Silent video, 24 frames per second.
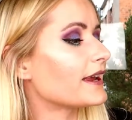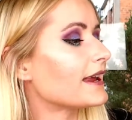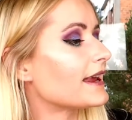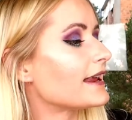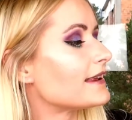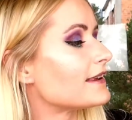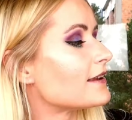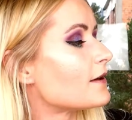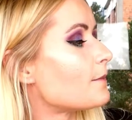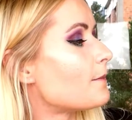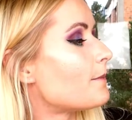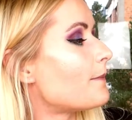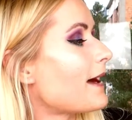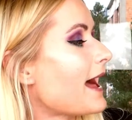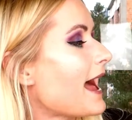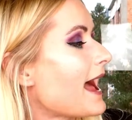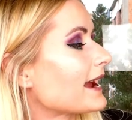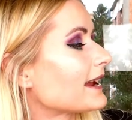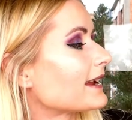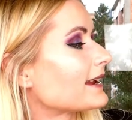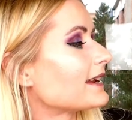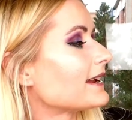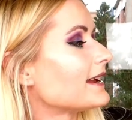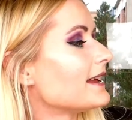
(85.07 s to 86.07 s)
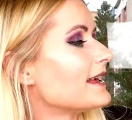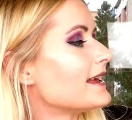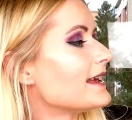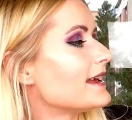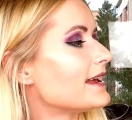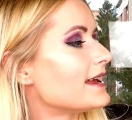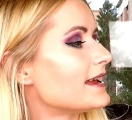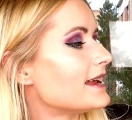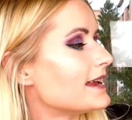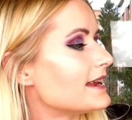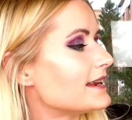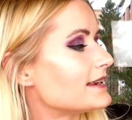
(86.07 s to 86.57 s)
In the back
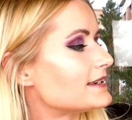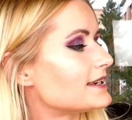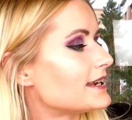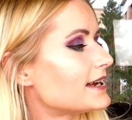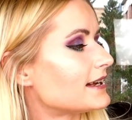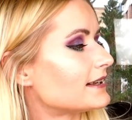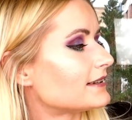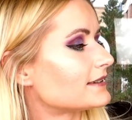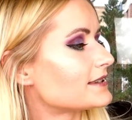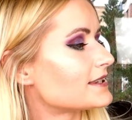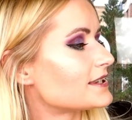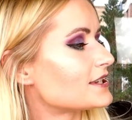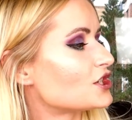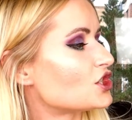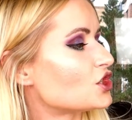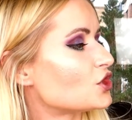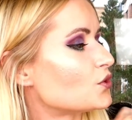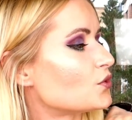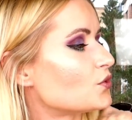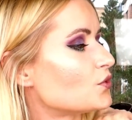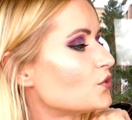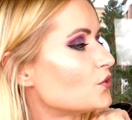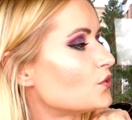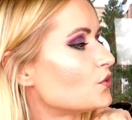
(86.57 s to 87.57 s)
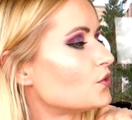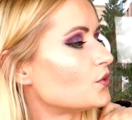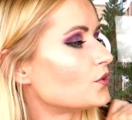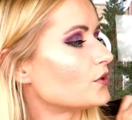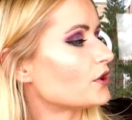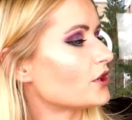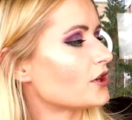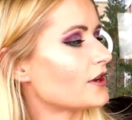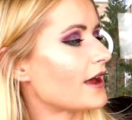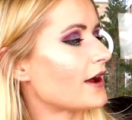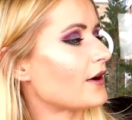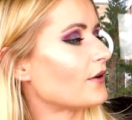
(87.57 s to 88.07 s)
it tells you,
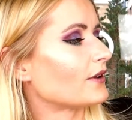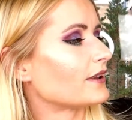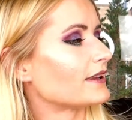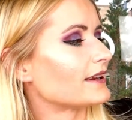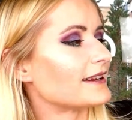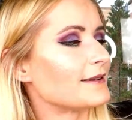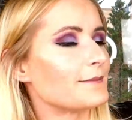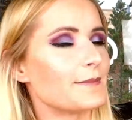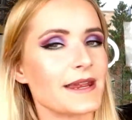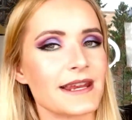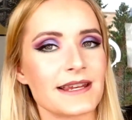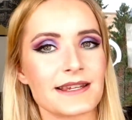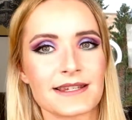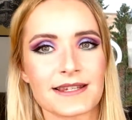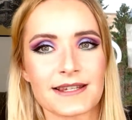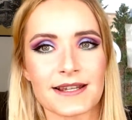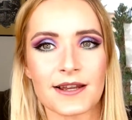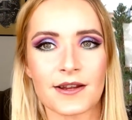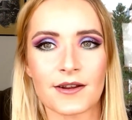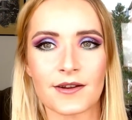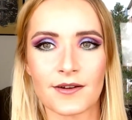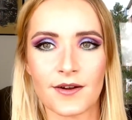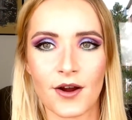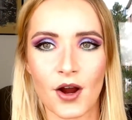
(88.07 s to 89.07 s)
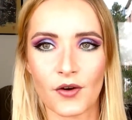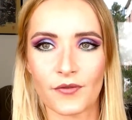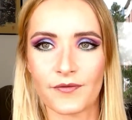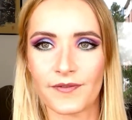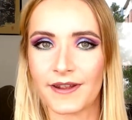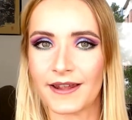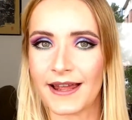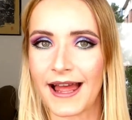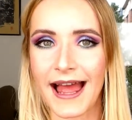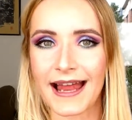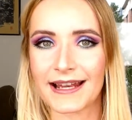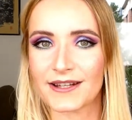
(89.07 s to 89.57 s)
a little bit of
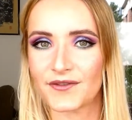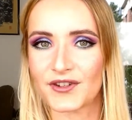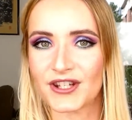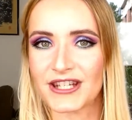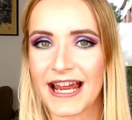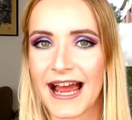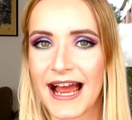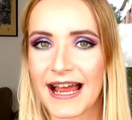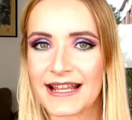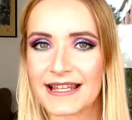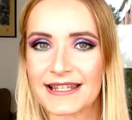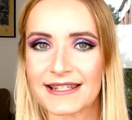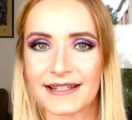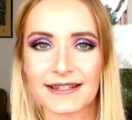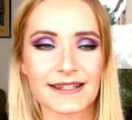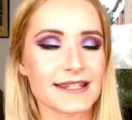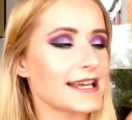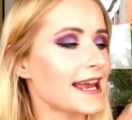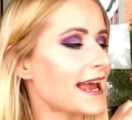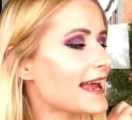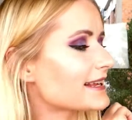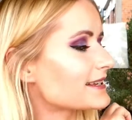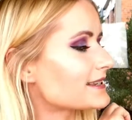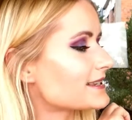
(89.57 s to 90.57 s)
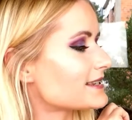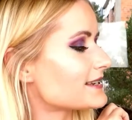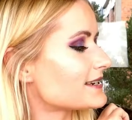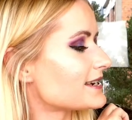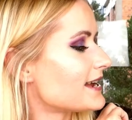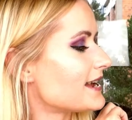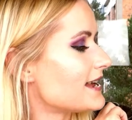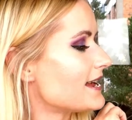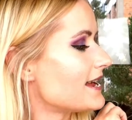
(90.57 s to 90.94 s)
an advertisal text,